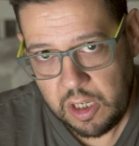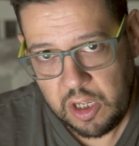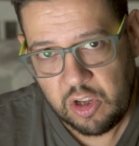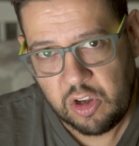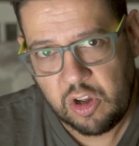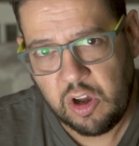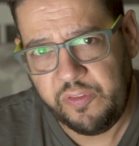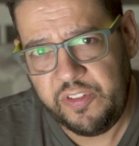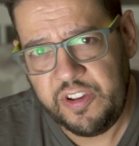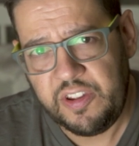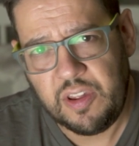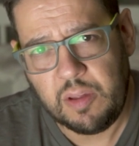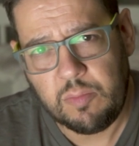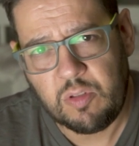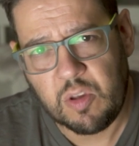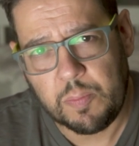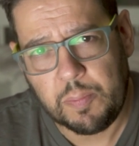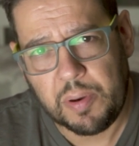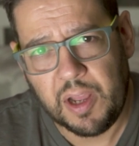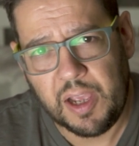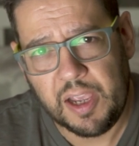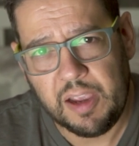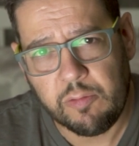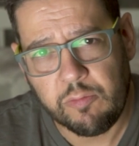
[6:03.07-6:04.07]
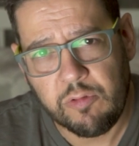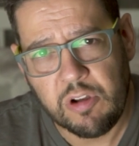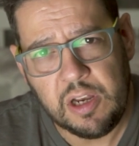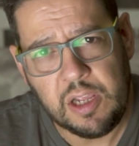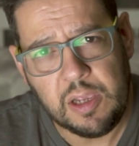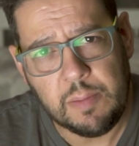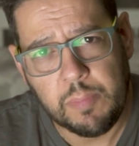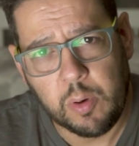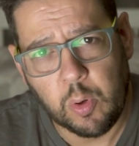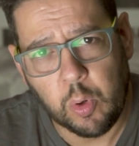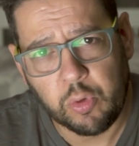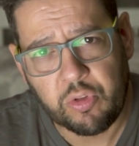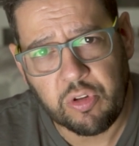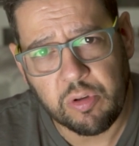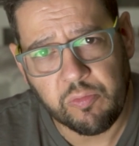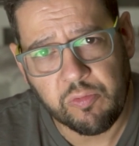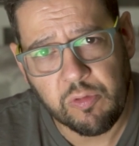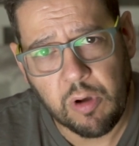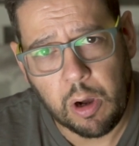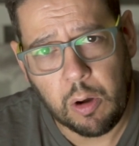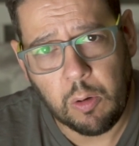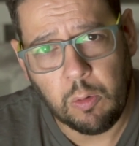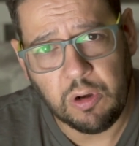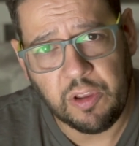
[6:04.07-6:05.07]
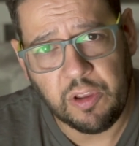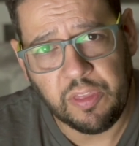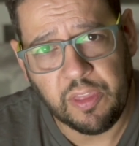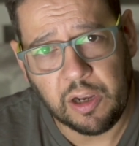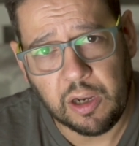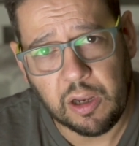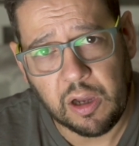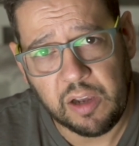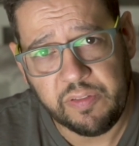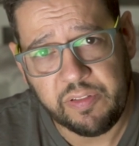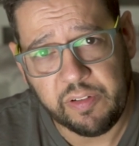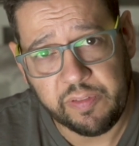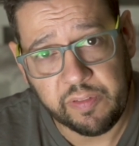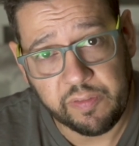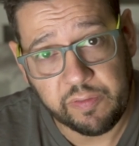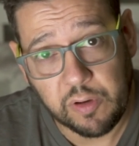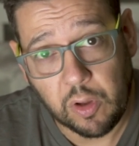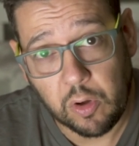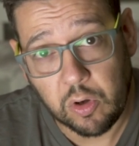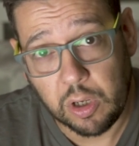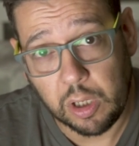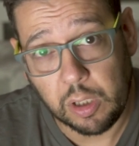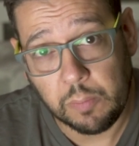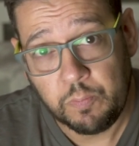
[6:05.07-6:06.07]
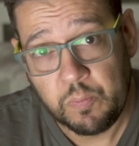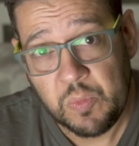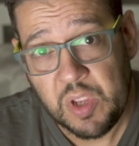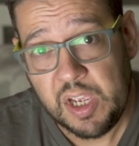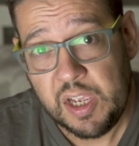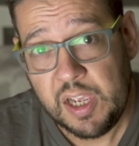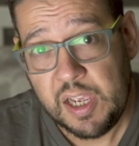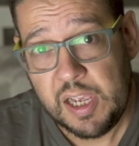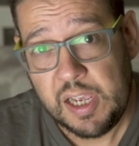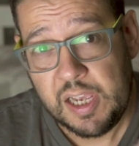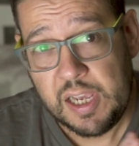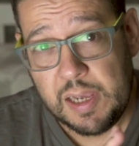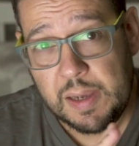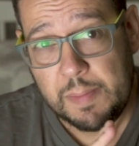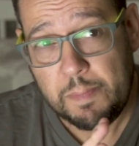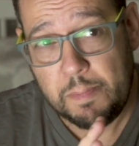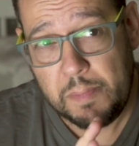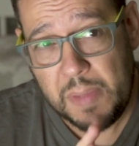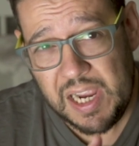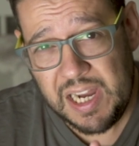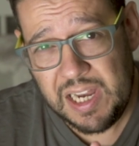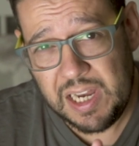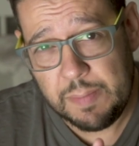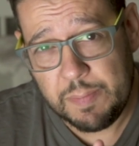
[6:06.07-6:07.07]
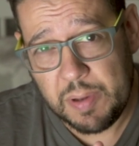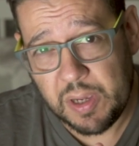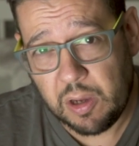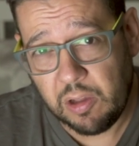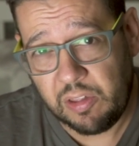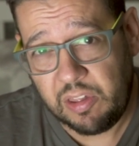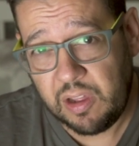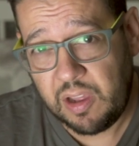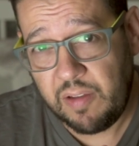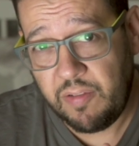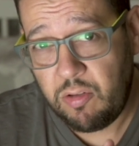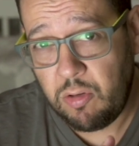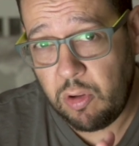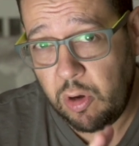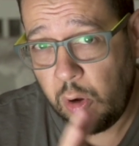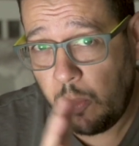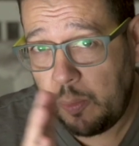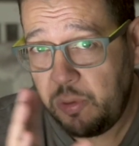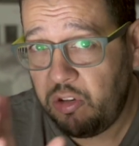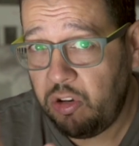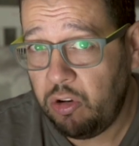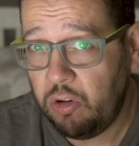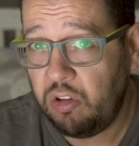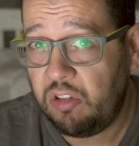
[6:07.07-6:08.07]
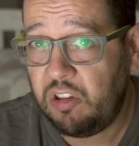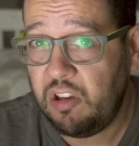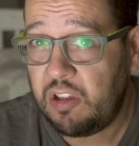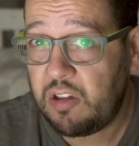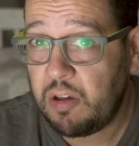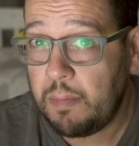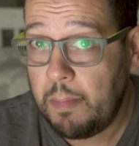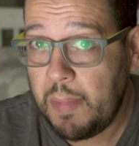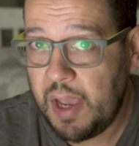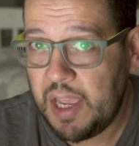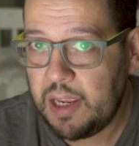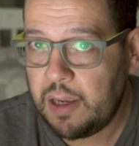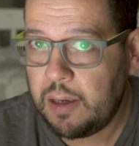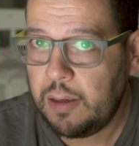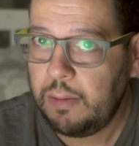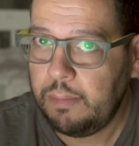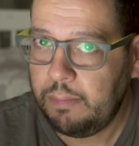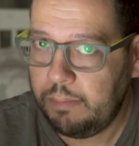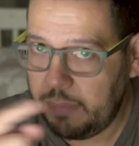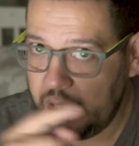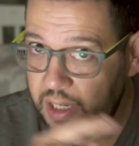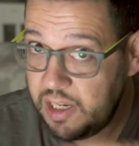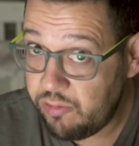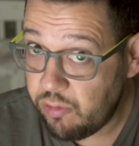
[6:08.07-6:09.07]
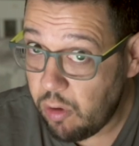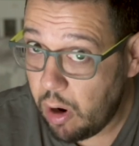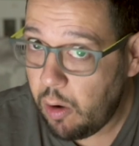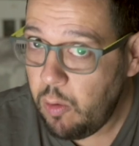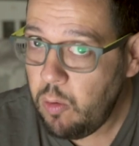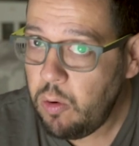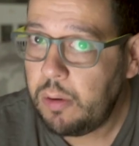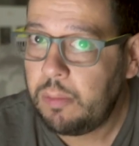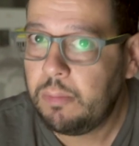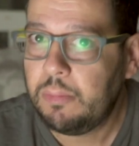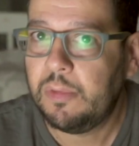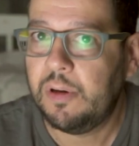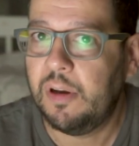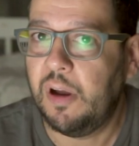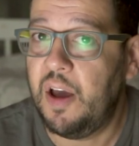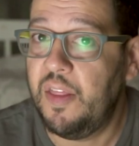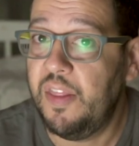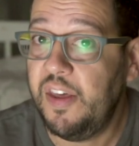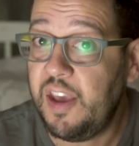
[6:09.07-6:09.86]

Coffee seems to play a really important role in the life of a vlogger mainly because it gives you an opportunity to make B-roll like